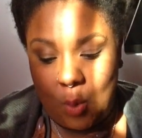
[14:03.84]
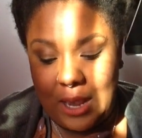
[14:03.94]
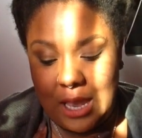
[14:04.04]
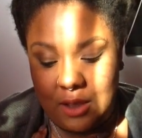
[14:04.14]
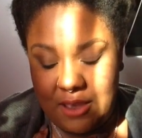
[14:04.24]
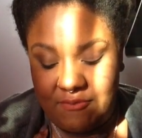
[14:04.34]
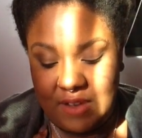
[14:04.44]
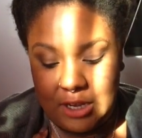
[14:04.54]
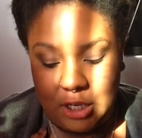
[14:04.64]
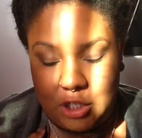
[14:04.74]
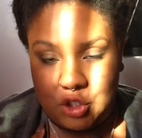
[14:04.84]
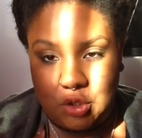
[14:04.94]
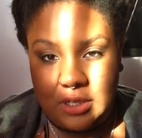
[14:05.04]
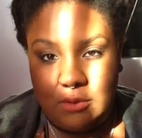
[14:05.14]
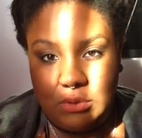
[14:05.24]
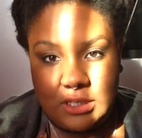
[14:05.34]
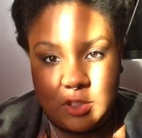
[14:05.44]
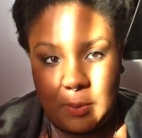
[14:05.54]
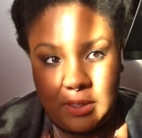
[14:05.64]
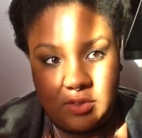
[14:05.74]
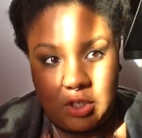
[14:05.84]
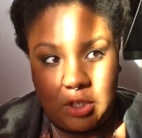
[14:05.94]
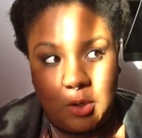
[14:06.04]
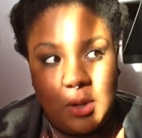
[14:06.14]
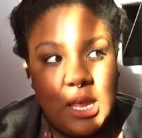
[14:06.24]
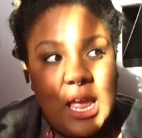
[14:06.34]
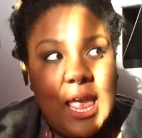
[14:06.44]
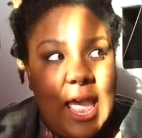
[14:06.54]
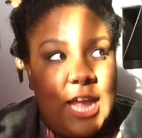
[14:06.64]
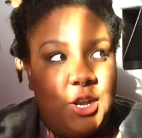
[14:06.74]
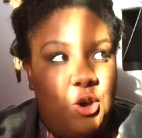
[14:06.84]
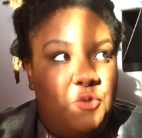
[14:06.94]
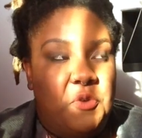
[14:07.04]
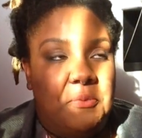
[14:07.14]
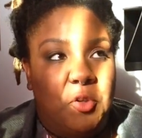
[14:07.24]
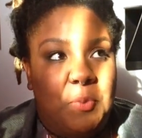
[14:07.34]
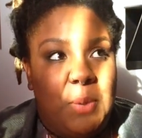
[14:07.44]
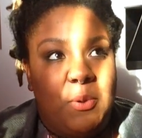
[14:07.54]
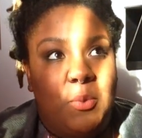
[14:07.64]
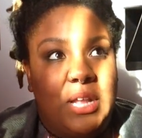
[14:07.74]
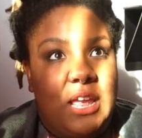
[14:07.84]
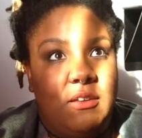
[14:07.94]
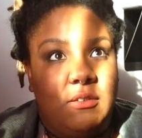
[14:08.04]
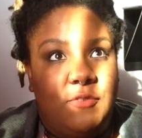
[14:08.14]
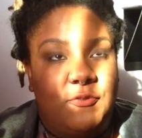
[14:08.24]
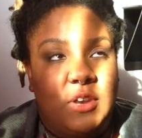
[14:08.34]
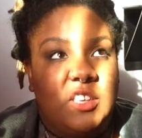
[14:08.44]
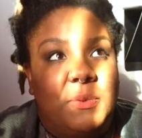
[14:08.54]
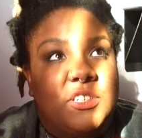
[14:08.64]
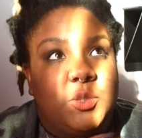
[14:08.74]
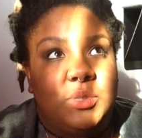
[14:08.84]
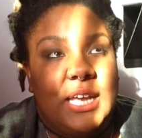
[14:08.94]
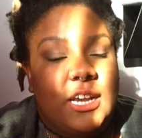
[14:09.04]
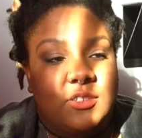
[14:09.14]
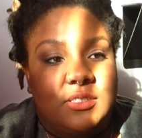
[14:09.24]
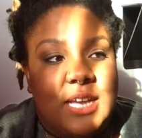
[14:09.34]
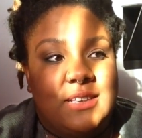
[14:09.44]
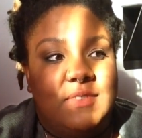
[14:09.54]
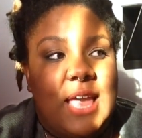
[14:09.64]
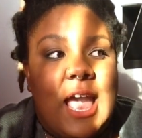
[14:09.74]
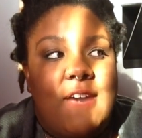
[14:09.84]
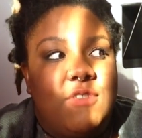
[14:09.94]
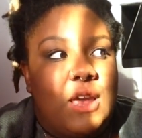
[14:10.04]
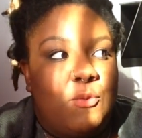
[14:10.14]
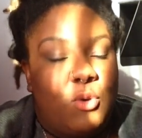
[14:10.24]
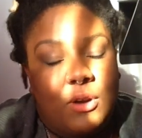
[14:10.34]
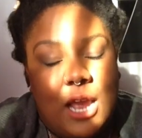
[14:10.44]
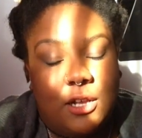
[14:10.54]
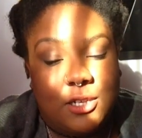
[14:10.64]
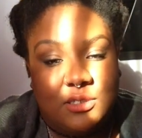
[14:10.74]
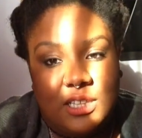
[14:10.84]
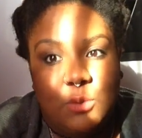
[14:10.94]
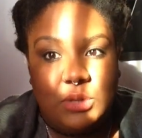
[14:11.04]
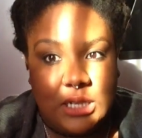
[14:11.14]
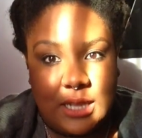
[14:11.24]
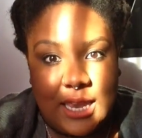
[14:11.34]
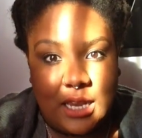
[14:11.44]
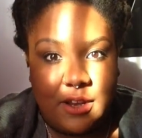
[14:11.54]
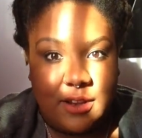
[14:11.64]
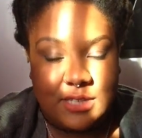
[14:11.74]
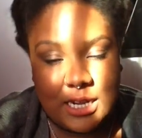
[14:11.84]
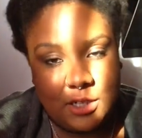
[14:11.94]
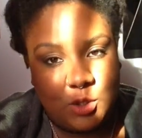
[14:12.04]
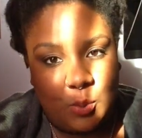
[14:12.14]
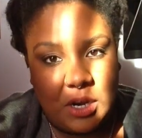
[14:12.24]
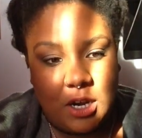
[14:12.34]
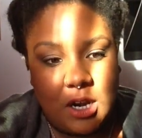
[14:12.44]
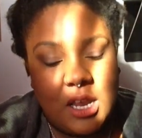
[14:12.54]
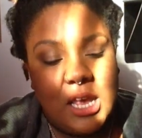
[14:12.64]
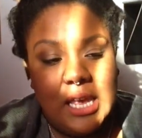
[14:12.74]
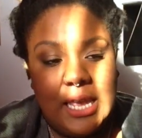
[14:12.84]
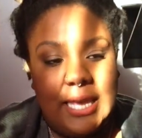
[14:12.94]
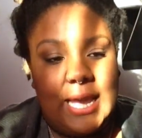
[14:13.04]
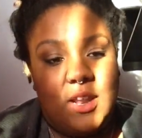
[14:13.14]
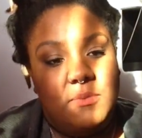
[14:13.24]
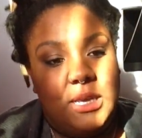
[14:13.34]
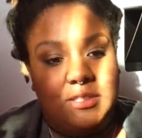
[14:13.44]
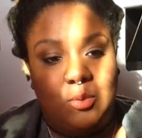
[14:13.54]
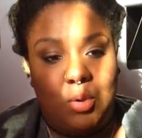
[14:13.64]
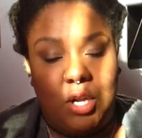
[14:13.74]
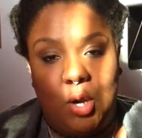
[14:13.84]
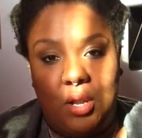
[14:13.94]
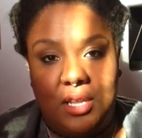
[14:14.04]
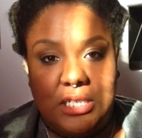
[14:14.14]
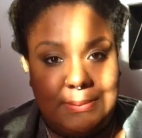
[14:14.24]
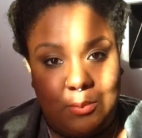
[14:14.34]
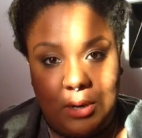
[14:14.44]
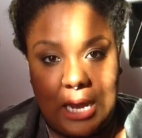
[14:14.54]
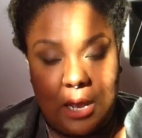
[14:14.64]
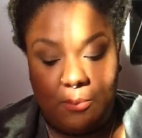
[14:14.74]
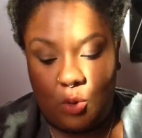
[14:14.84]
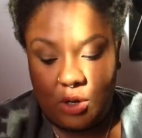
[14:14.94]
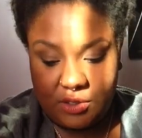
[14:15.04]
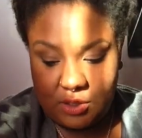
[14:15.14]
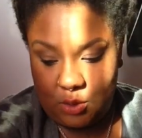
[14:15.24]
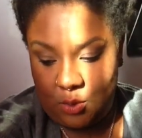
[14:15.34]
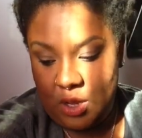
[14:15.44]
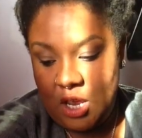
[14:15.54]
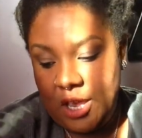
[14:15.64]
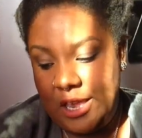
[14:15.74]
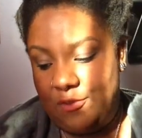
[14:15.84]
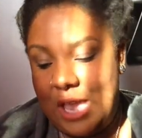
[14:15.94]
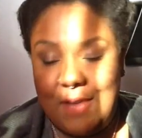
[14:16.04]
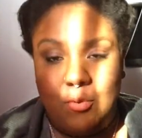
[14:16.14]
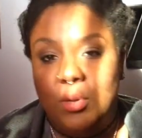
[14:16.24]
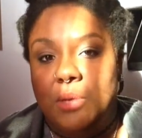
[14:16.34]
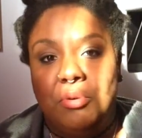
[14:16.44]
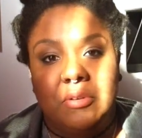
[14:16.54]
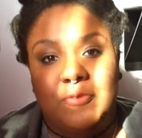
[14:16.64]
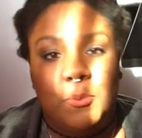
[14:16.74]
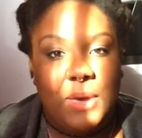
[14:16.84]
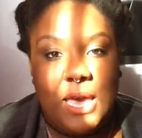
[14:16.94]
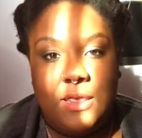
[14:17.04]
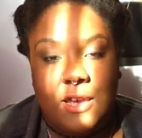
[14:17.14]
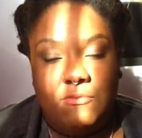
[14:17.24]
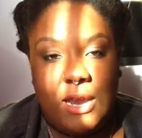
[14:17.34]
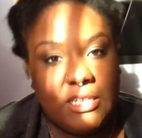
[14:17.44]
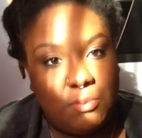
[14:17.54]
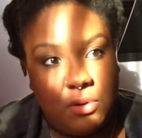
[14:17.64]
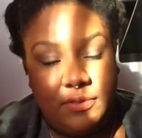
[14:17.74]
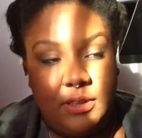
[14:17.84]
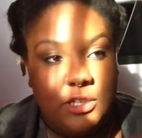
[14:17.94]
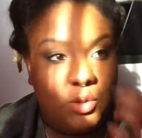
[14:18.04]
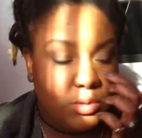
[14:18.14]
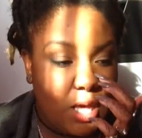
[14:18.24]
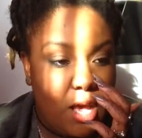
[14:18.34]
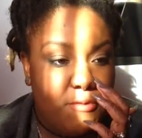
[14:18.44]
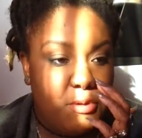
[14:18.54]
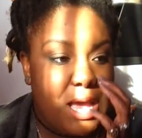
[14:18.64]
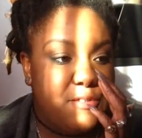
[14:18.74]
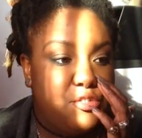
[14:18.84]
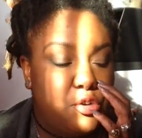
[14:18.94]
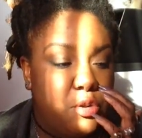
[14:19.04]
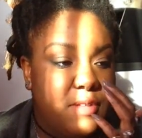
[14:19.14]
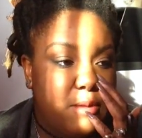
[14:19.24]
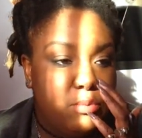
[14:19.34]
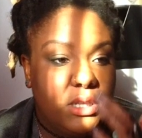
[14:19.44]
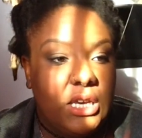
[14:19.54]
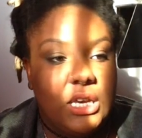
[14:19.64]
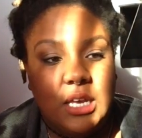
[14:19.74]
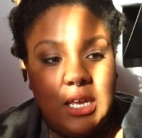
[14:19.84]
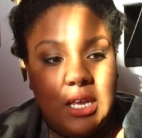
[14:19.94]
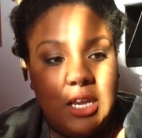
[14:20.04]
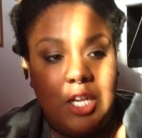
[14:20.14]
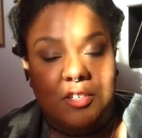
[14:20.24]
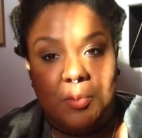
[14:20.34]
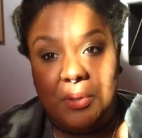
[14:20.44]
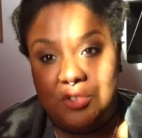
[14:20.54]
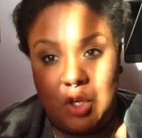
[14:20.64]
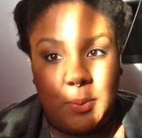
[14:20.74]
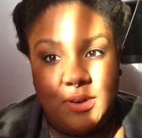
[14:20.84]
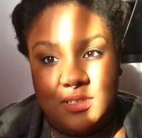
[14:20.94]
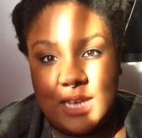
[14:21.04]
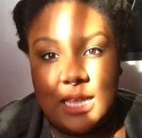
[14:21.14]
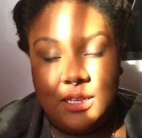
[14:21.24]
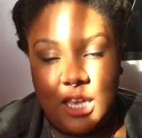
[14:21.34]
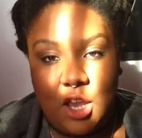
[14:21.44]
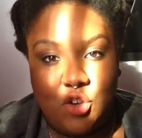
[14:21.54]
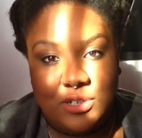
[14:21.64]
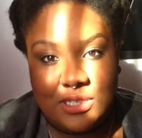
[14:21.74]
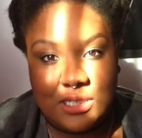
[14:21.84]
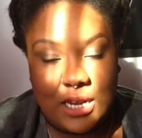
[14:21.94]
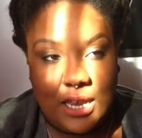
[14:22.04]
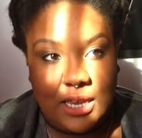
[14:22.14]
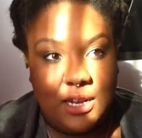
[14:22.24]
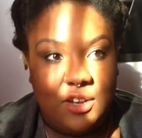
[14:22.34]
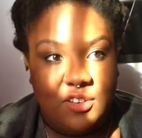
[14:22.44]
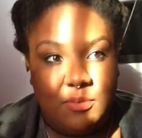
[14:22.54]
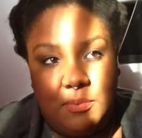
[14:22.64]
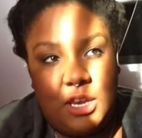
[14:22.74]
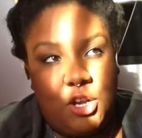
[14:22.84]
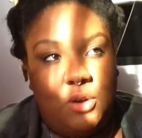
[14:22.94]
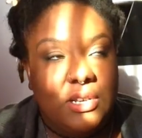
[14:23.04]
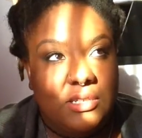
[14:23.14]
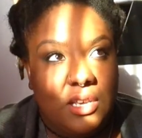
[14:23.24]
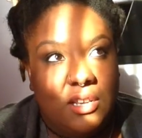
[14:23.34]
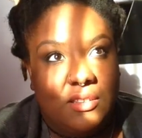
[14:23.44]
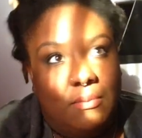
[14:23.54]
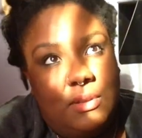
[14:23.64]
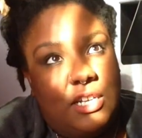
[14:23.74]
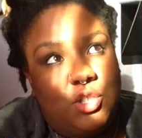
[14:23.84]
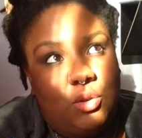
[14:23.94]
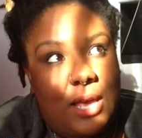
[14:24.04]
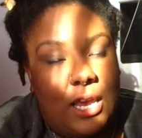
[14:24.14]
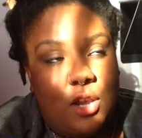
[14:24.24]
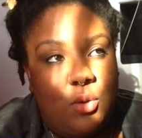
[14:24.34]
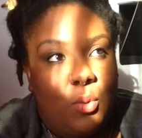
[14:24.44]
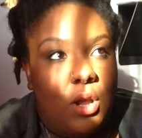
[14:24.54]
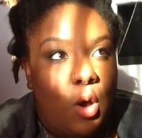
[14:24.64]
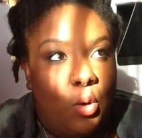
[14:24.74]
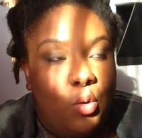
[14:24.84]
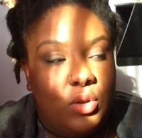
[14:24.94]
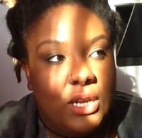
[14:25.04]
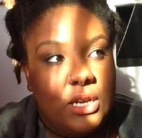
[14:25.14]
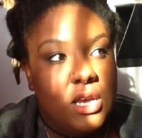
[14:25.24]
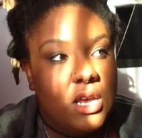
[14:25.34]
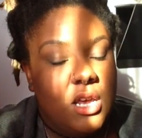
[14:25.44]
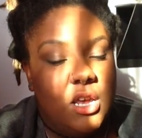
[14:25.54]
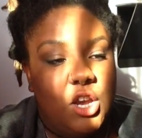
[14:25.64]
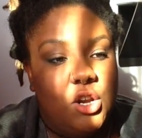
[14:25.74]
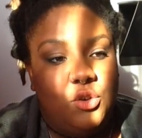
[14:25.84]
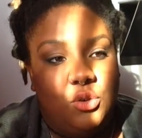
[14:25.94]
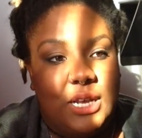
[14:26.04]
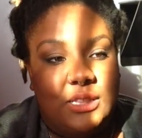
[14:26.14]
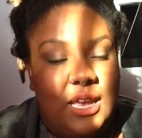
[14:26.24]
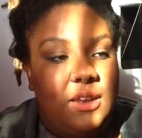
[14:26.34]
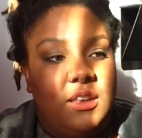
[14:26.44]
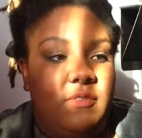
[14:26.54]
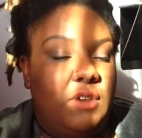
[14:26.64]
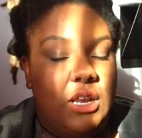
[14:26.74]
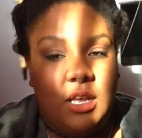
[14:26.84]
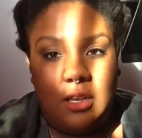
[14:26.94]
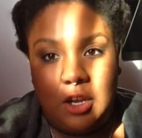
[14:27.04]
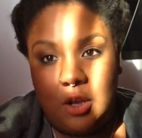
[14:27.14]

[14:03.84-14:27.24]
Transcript: going out and finding a journal that really speaks to you. I know for most people, when especially with exercise, they have workout clothes that they really like and they're excited to wear. It kind of makes them want to go to the gym and work out more. So if you have a really beautiful pen that writes beautifully that you love, and you have a journal that really, speaks to your personality and your aesthetic, and it just, it's something that you like and you want to hold, and, you like the idea of getting,